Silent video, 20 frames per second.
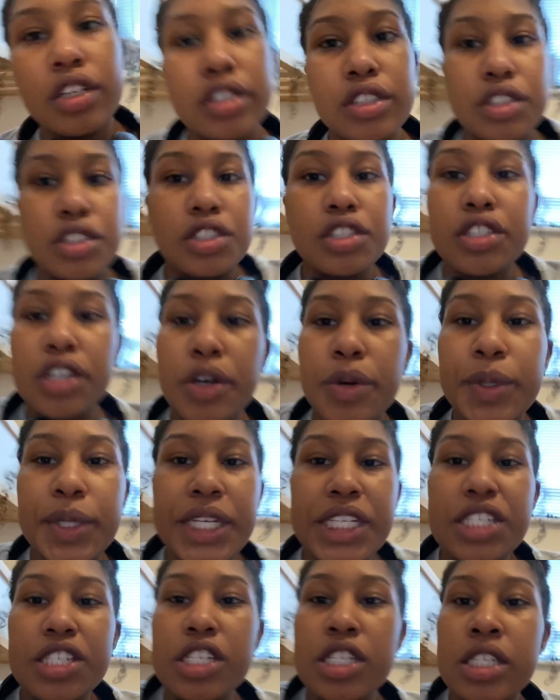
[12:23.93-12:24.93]
So
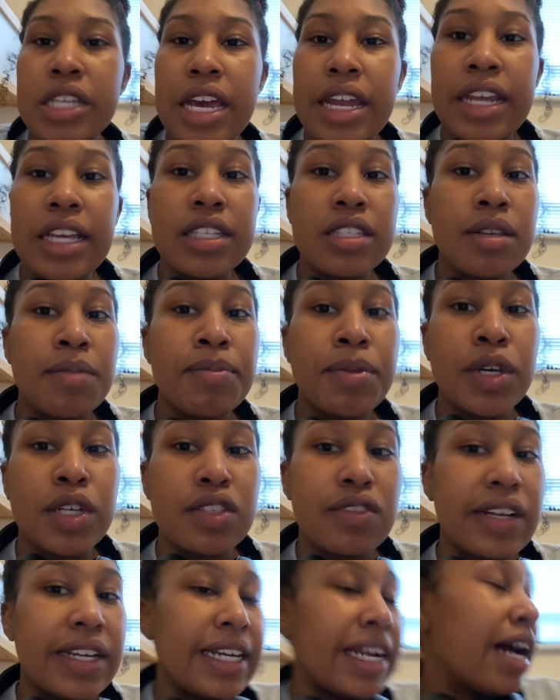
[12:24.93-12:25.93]
he's just getting some
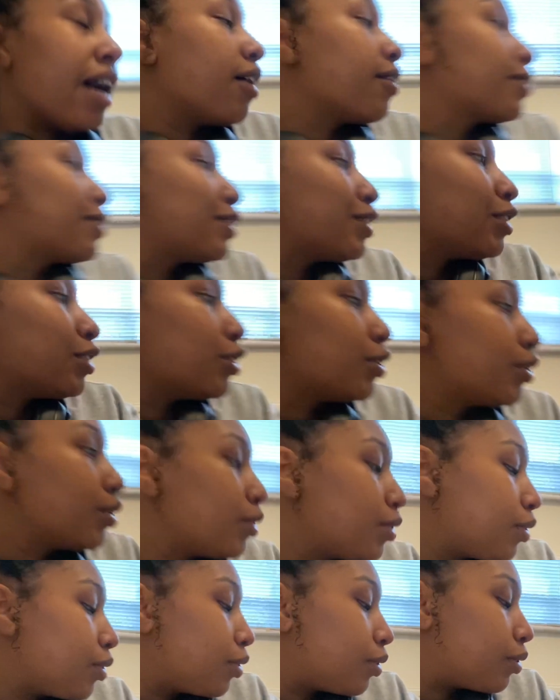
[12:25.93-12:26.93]
books right now
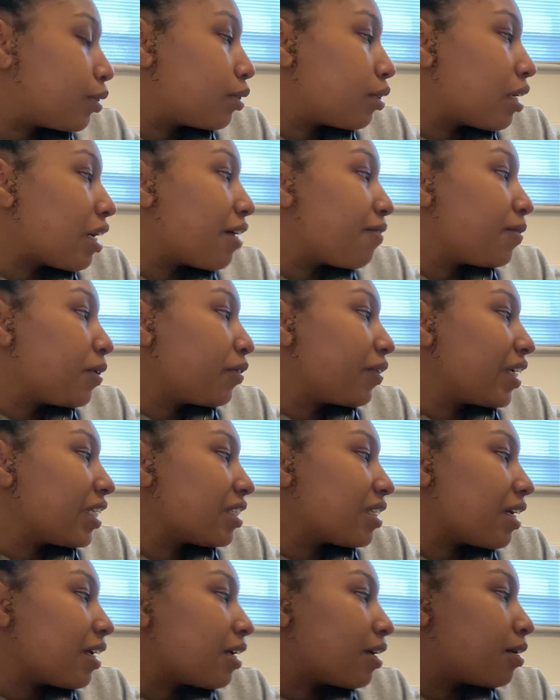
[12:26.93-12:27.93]
to have me read
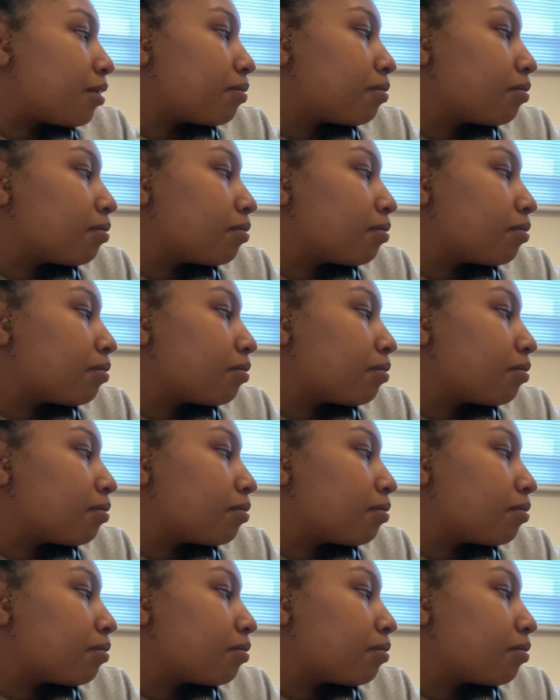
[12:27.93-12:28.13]
to him.